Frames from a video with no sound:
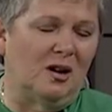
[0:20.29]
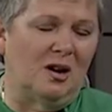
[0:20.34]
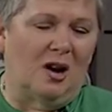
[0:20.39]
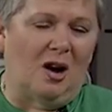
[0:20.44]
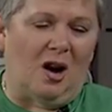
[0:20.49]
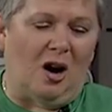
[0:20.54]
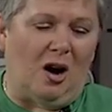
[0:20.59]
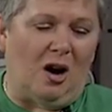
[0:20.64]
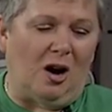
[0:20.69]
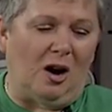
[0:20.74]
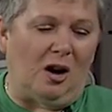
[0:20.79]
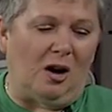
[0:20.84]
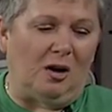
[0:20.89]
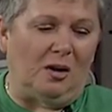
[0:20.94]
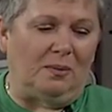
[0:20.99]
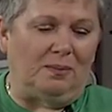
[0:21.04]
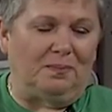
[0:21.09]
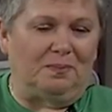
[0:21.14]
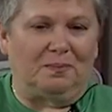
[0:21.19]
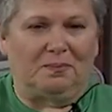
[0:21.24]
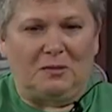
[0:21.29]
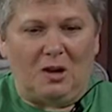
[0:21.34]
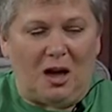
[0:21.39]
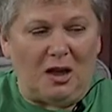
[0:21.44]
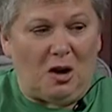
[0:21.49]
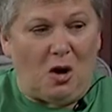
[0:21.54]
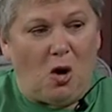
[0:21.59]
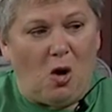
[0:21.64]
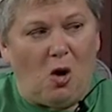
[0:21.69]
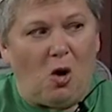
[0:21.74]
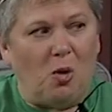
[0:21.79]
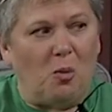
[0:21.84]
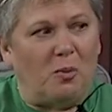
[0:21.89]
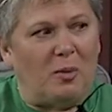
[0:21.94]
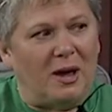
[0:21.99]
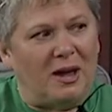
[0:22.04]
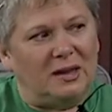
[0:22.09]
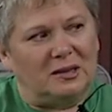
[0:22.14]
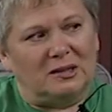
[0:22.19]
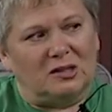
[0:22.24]
Mm -hmm. Our kind of home
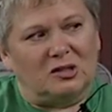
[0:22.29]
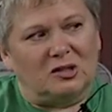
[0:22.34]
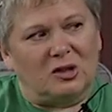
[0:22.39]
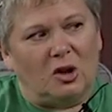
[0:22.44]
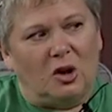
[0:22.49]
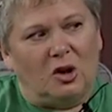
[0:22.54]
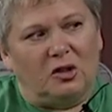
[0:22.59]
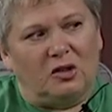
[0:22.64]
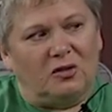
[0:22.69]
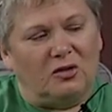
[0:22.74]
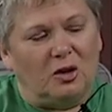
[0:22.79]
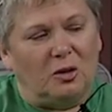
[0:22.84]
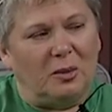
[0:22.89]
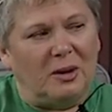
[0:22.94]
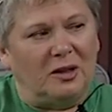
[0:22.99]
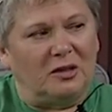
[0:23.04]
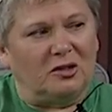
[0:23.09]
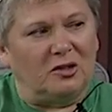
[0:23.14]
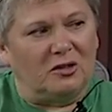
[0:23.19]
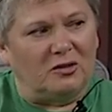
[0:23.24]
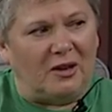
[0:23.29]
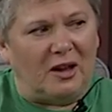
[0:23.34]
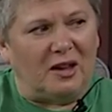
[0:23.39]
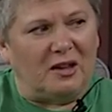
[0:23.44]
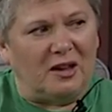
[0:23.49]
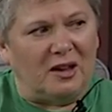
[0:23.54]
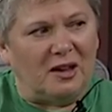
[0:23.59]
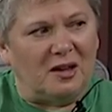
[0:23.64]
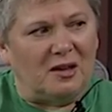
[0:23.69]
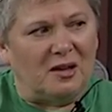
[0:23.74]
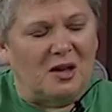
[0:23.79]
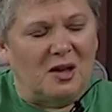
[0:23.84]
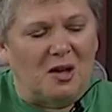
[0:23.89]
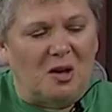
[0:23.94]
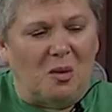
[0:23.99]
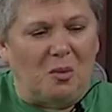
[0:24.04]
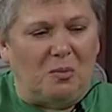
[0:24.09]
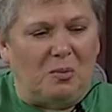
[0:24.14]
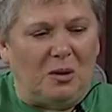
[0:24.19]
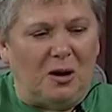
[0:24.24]
base is Coatesville, Pennsylvania,
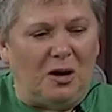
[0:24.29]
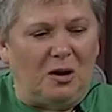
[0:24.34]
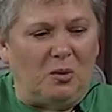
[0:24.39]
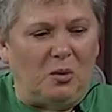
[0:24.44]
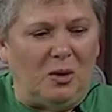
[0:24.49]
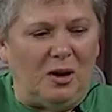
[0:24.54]
but